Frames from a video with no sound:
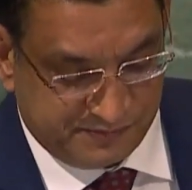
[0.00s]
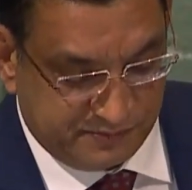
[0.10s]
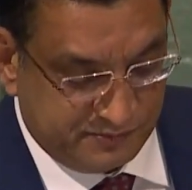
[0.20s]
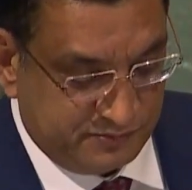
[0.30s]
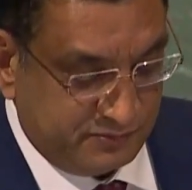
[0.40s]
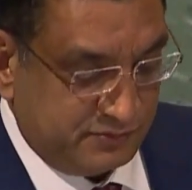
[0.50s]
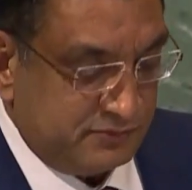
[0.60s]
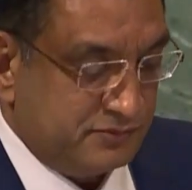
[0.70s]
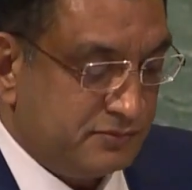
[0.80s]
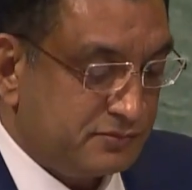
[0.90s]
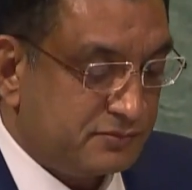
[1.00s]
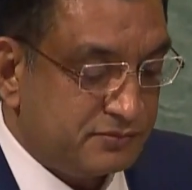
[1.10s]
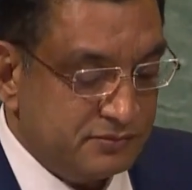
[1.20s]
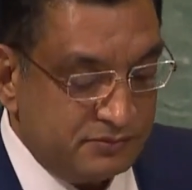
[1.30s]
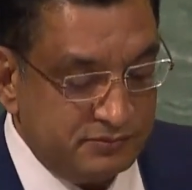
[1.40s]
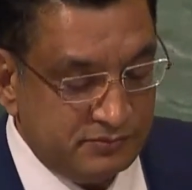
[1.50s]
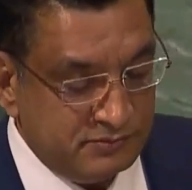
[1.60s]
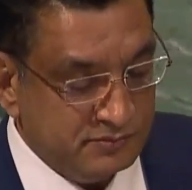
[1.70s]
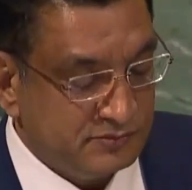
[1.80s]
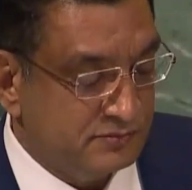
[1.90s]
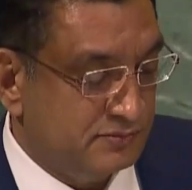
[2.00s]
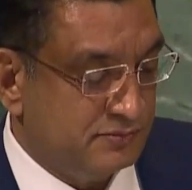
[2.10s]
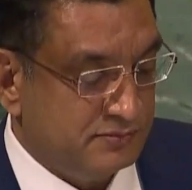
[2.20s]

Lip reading: Nothing is said.